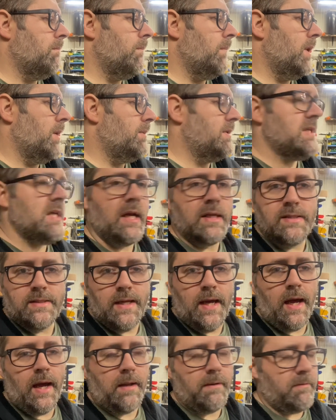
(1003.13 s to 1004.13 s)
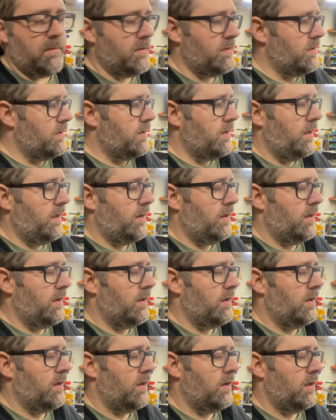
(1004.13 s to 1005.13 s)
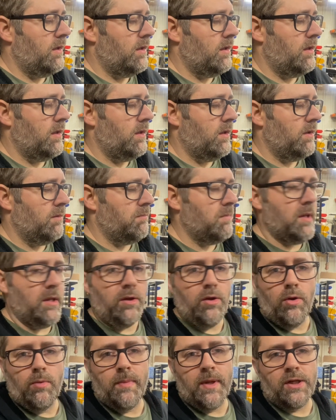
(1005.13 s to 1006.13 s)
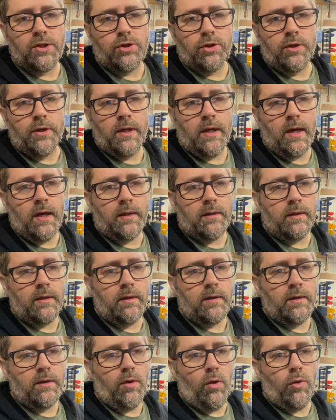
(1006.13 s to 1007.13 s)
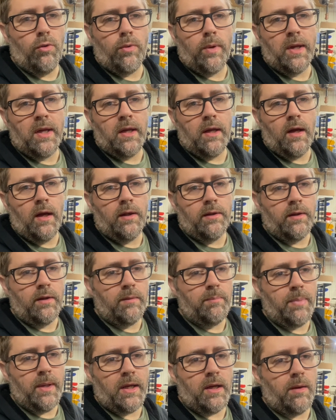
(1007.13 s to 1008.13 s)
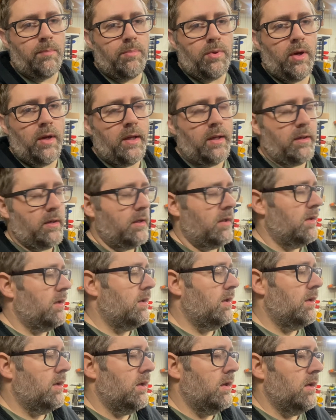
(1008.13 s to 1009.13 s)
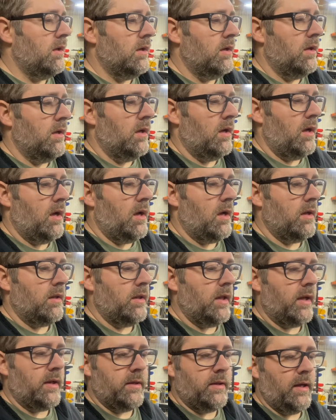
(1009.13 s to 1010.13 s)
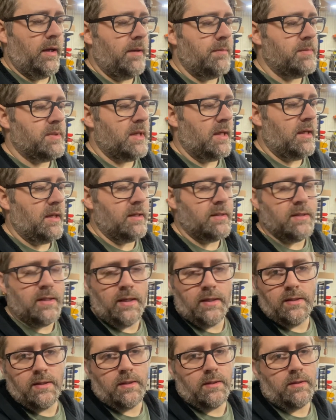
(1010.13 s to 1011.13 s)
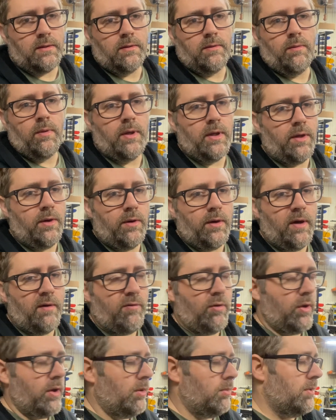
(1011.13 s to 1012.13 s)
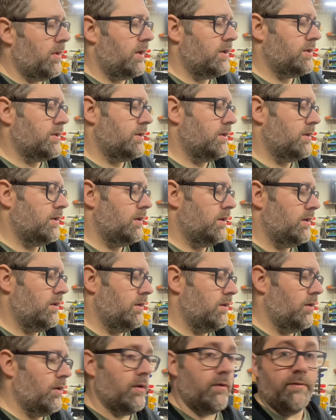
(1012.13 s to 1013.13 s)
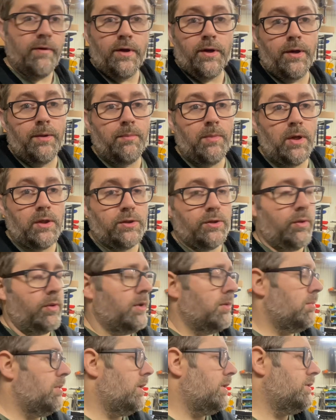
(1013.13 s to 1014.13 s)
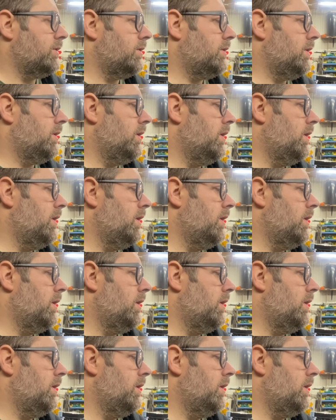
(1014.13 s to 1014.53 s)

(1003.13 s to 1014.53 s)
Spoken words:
Besides that, make sure you got the O-ring on the pickup right. A lot of times, I guess that's why you don't have oil pressure, or very much oil pressure.